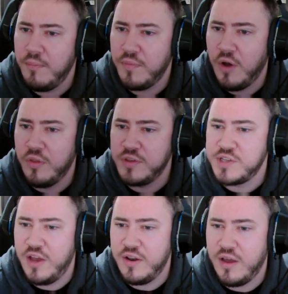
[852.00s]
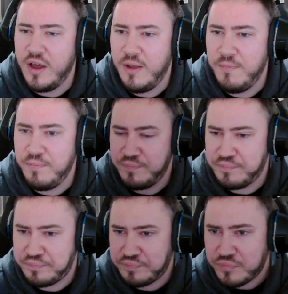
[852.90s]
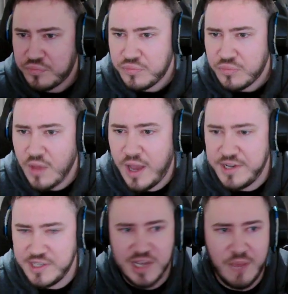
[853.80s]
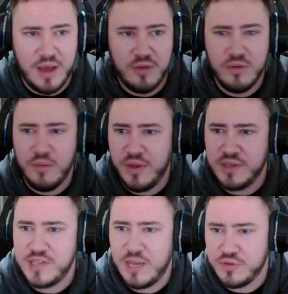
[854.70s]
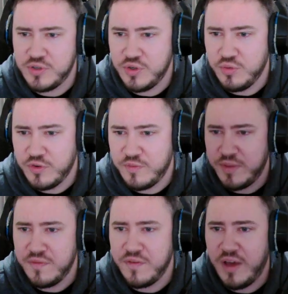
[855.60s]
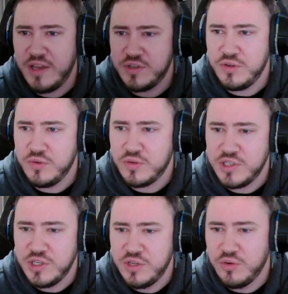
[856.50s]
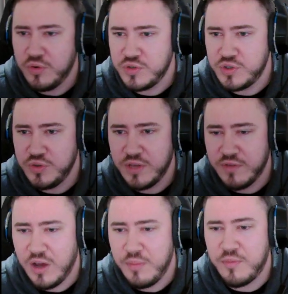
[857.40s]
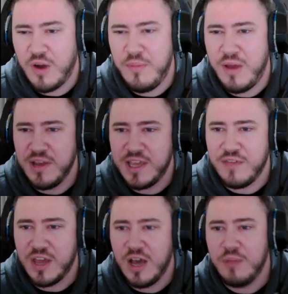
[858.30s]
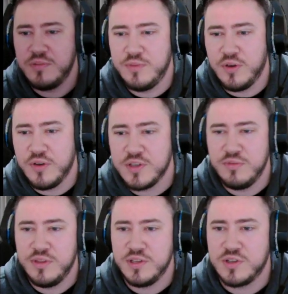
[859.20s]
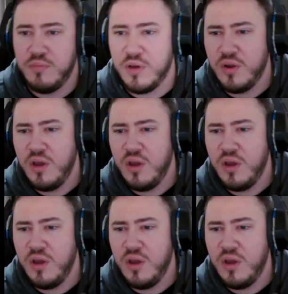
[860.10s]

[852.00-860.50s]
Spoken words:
On the turn, I did time out, but table 2 would have been fine to continue or to give up. Primarily giving up, to be honest, with this combo,